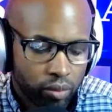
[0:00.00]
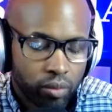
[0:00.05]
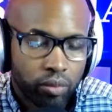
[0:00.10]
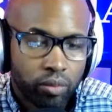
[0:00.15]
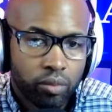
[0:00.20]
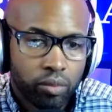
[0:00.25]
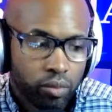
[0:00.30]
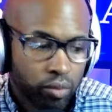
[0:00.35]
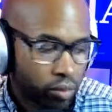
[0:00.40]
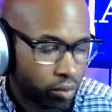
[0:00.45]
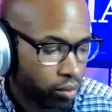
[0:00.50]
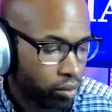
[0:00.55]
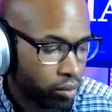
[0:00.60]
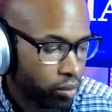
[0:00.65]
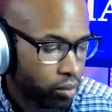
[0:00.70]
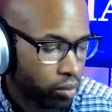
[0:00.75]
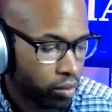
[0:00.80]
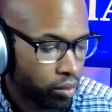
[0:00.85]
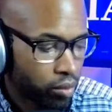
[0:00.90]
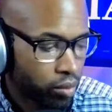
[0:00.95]

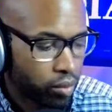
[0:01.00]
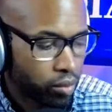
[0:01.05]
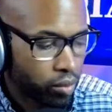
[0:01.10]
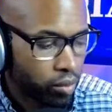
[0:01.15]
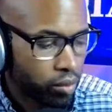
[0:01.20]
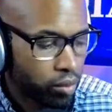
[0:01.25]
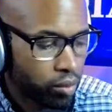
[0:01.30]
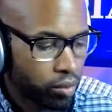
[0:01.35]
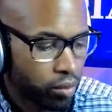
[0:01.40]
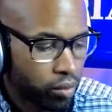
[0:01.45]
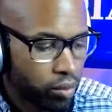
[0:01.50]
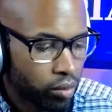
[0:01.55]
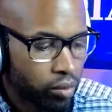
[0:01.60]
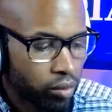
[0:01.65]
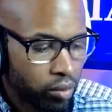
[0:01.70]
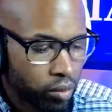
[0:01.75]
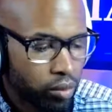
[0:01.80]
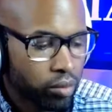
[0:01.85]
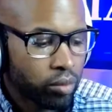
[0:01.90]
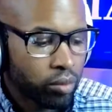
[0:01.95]

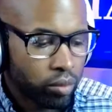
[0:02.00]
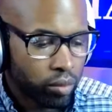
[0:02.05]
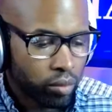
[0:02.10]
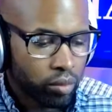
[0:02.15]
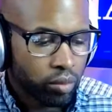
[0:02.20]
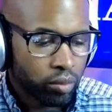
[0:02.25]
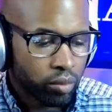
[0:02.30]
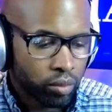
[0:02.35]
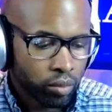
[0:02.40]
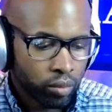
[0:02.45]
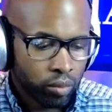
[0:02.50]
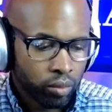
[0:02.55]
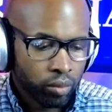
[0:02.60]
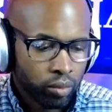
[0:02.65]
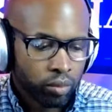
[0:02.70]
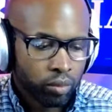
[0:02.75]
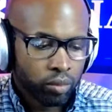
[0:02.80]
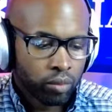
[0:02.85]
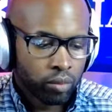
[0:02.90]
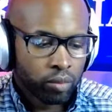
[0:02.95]

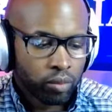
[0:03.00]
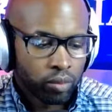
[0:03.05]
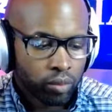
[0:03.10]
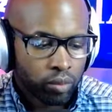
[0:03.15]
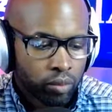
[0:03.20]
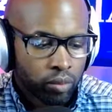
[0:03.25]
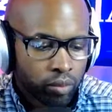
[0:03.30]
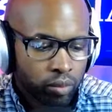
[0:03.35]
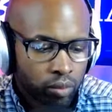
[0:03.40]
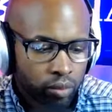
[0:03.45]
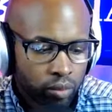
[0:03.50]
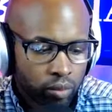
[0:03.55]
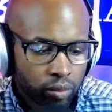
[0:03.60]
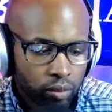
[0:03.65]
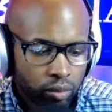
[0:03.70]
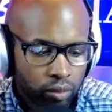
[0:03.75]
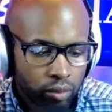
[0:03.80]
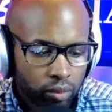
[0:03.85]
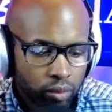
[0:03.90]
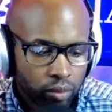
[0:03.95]

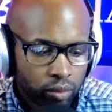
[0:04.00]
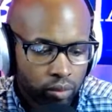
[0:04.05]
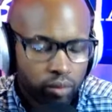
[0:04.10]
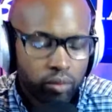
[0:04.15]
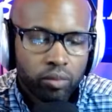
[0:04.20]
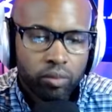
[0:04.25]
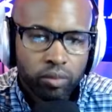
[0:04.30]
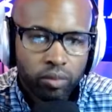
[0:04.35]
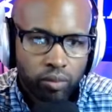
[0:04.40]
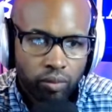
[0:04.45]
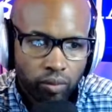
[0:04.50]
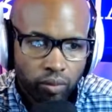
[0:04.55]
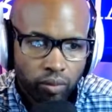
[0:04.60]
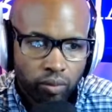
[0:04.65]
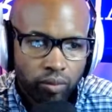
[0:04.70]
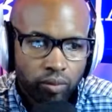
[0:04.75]
This person isn't speaking.